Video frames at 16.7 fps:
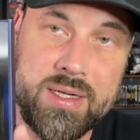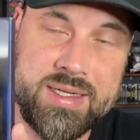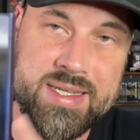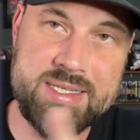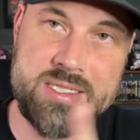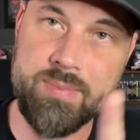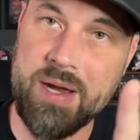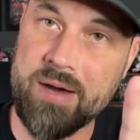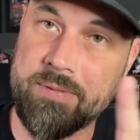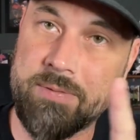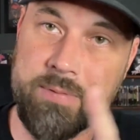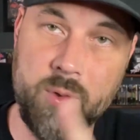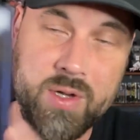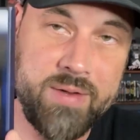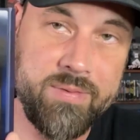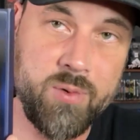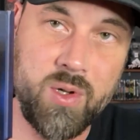It takes about
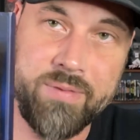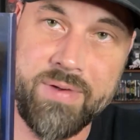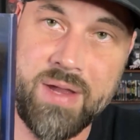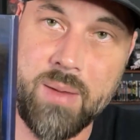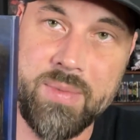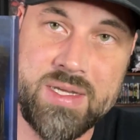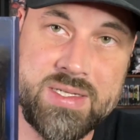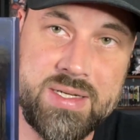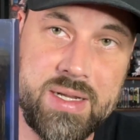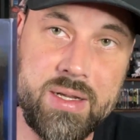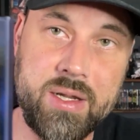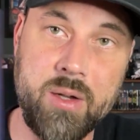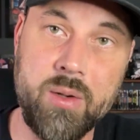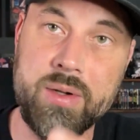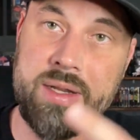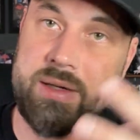40, 45 minutes to get going,